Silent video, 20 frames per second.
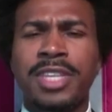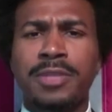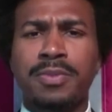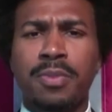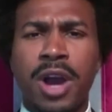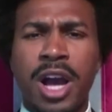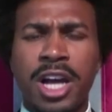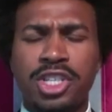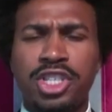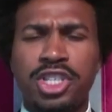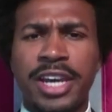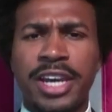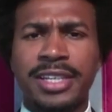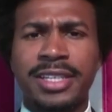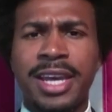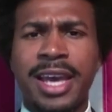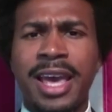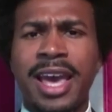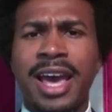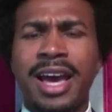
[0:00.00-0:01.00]
This
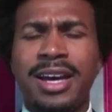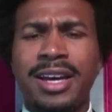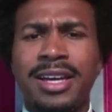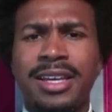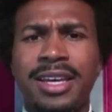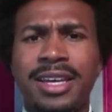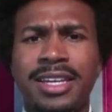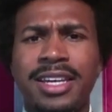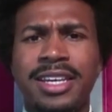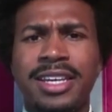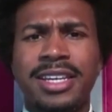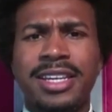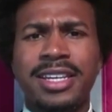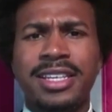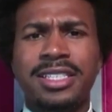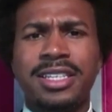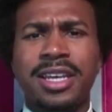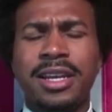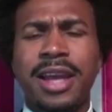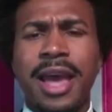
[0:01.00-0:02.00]
project
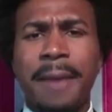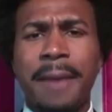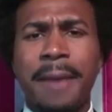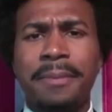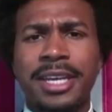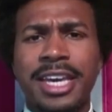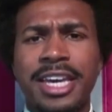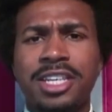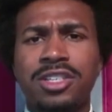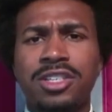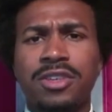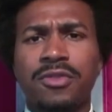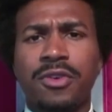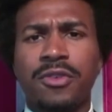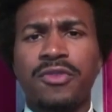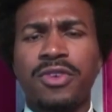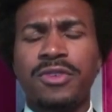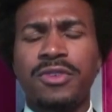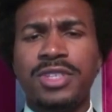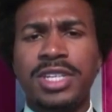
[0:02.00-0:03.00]
is an
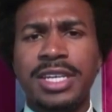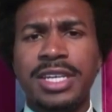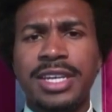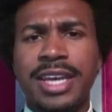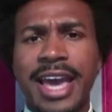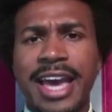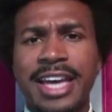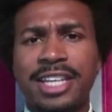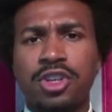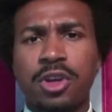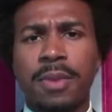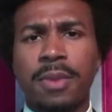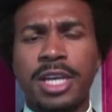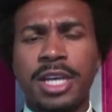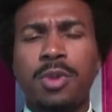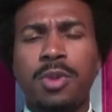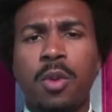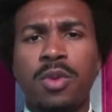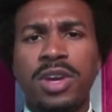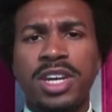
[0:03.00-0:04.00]
application for 15 gas
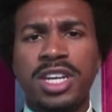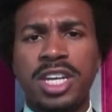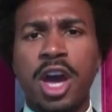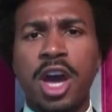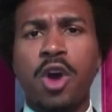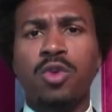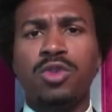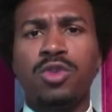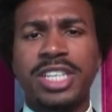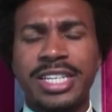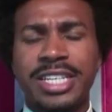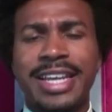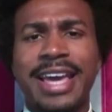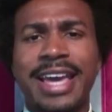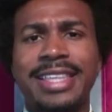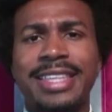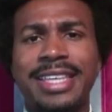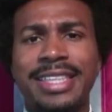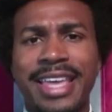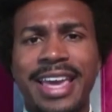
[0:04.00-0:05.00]
turbines, but we know
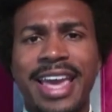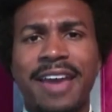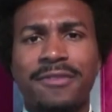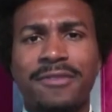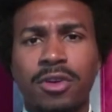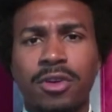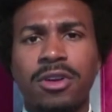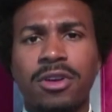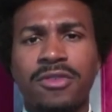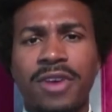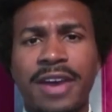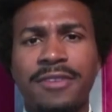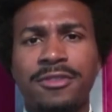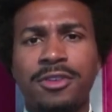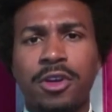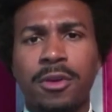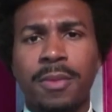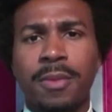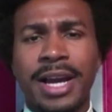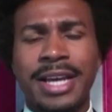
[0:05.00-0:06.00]
today that they have
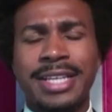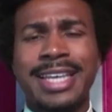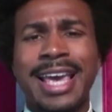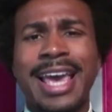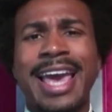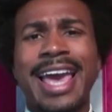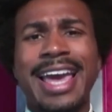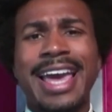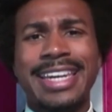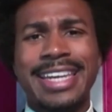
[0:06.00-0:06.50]
35 turbines.